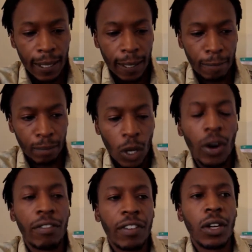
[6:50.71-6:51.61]
all
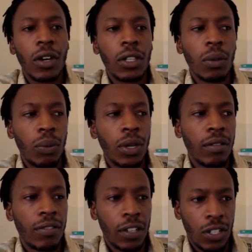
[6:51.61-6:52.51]
right, fine, on the point and
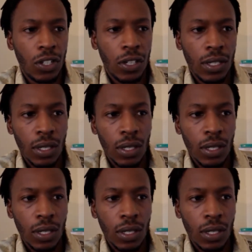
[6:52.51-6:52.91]
figure charts,